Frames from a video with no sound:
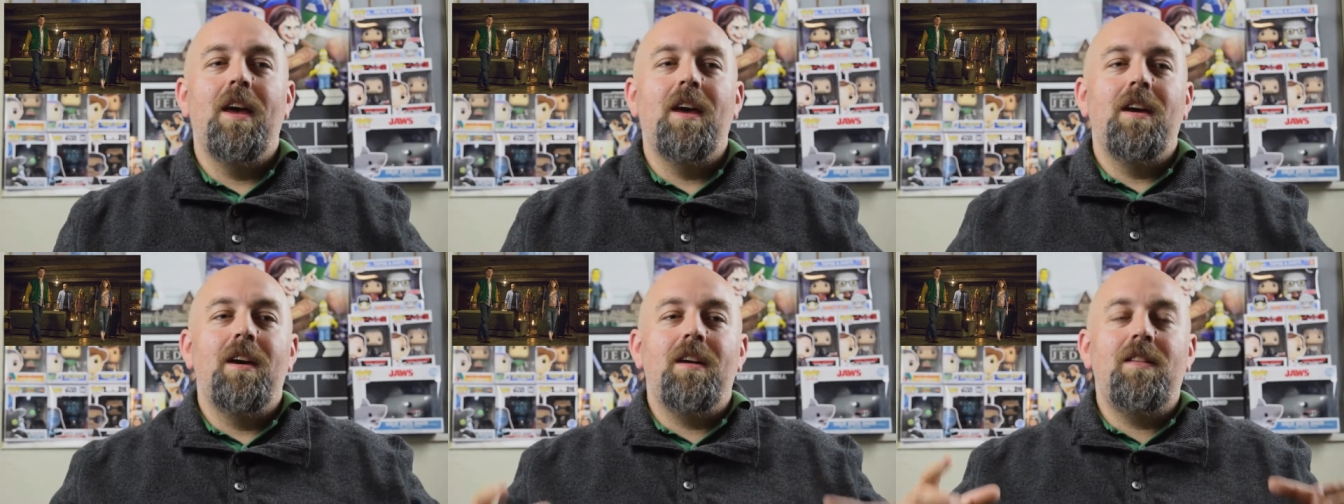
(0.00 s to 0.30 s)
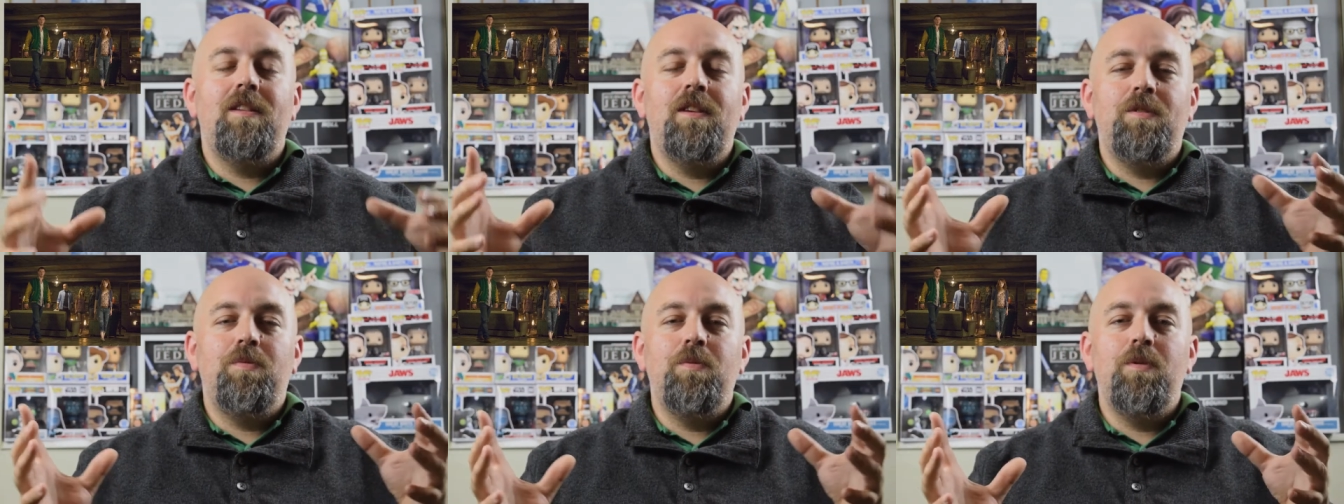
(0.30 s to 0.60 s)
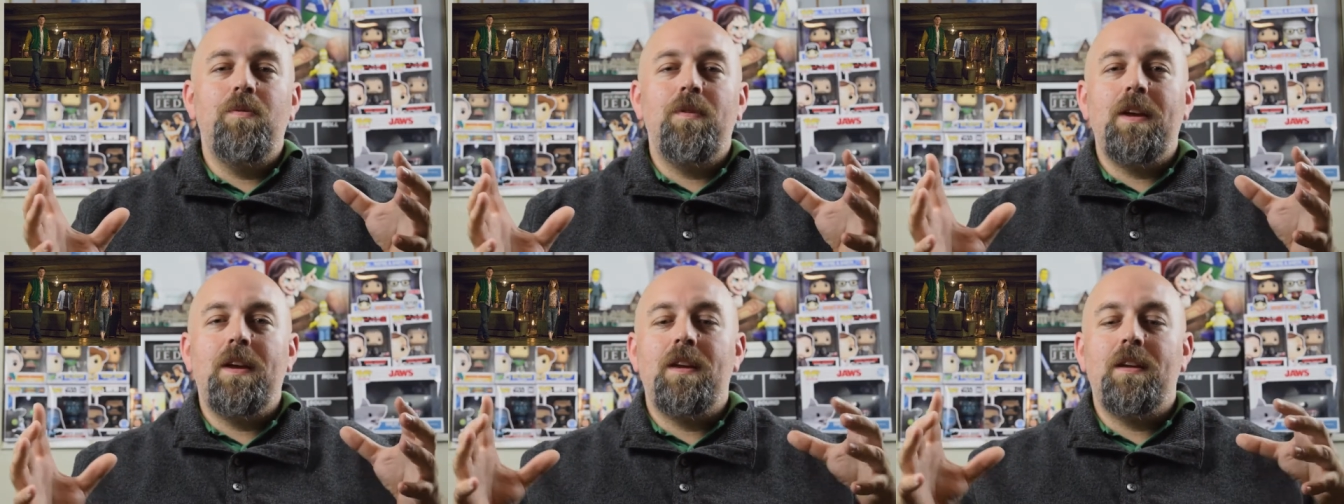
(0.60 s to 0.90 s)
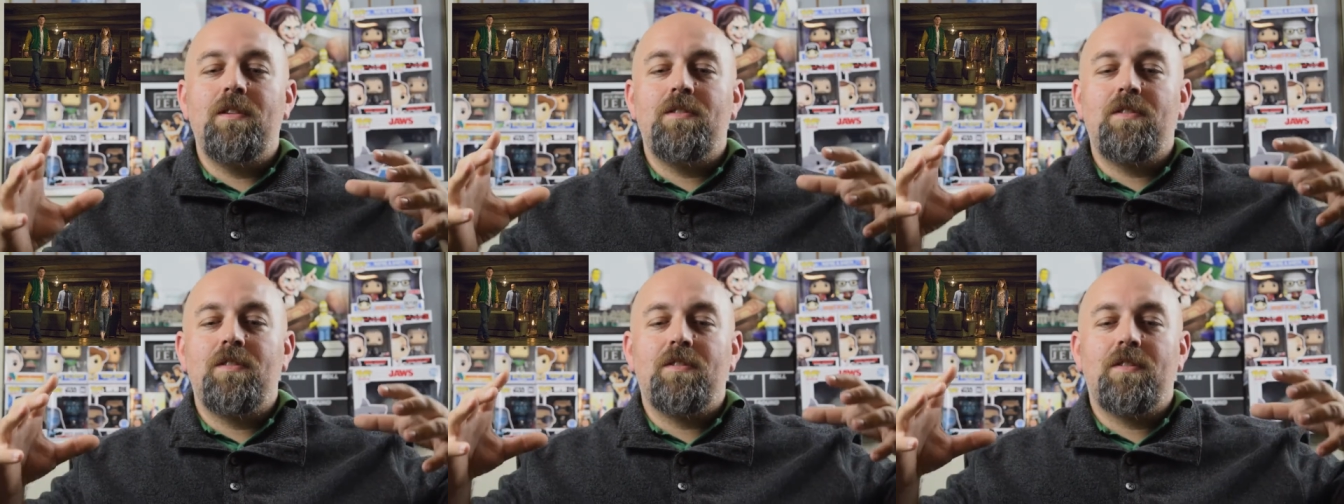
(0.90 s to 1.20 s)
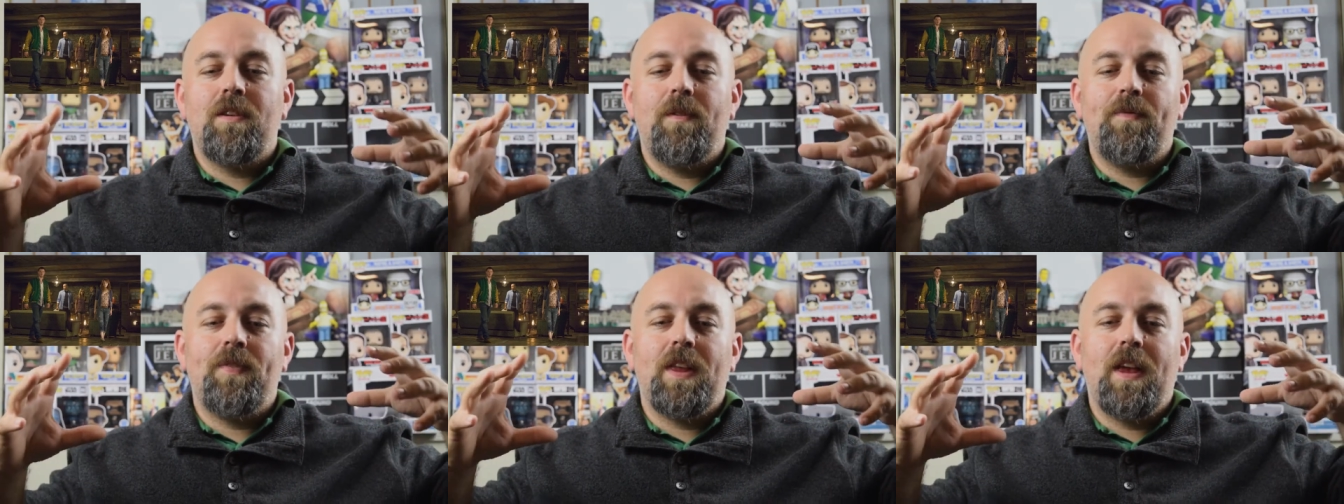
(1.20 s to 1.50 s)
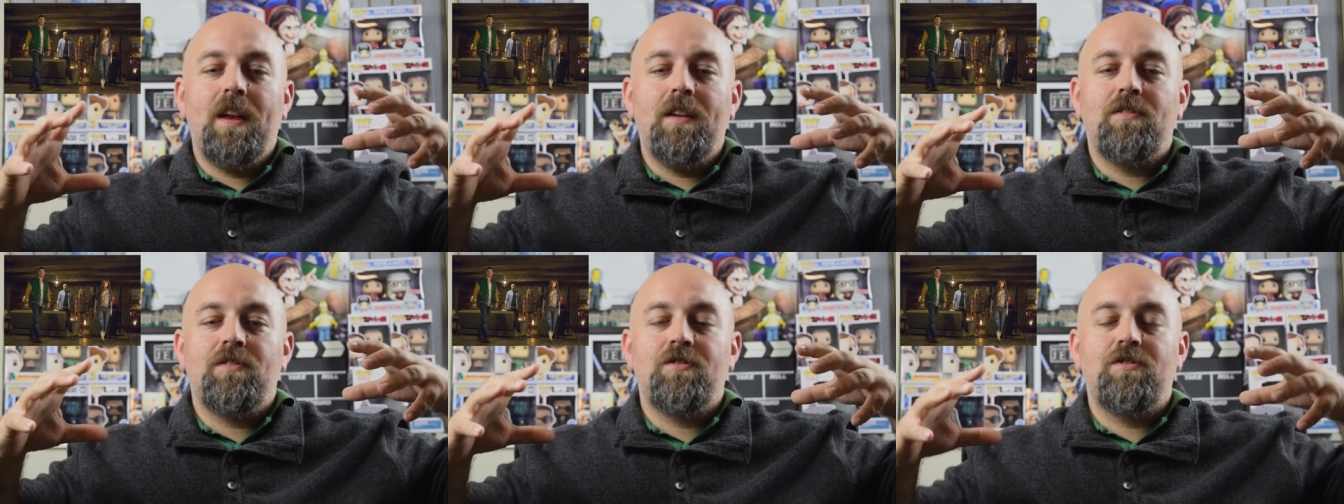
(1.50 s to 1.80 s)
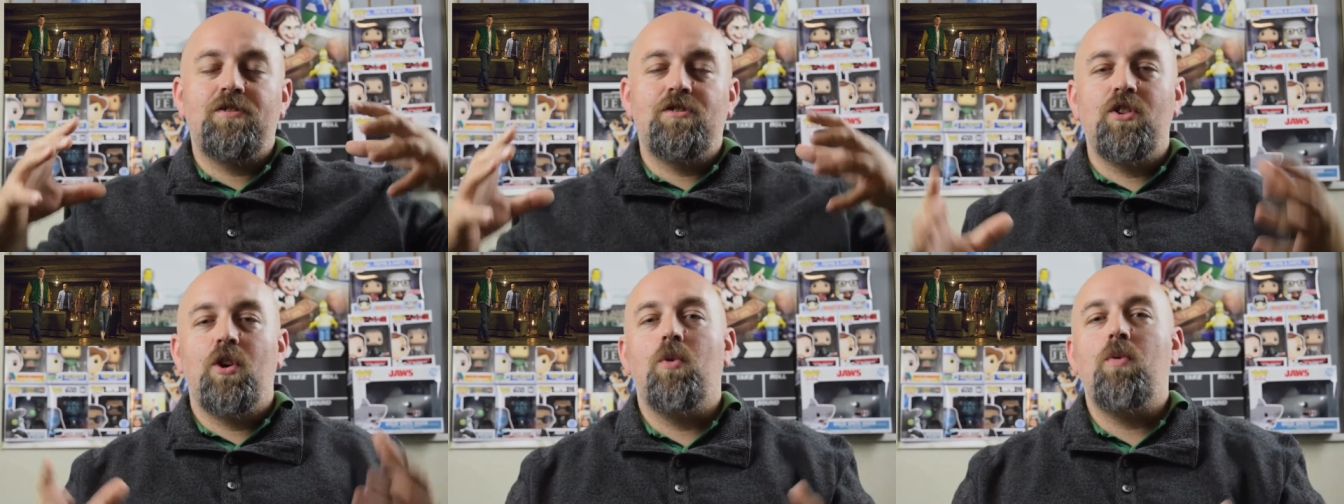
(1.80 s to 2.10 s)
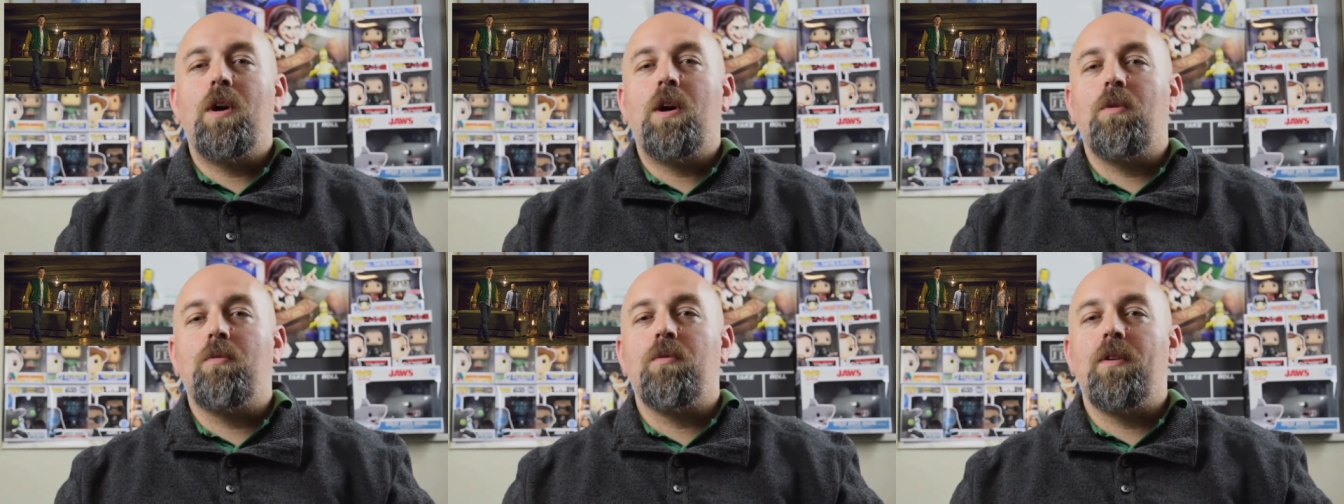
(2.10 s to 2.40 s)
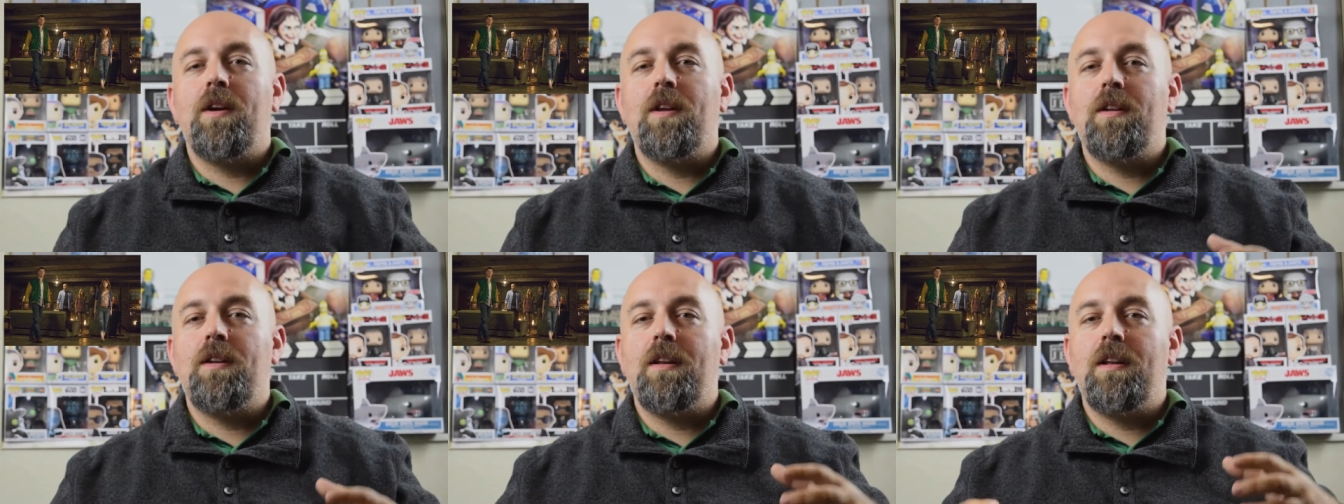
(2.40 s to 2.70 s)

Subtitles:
And this movie is just, it's so well written.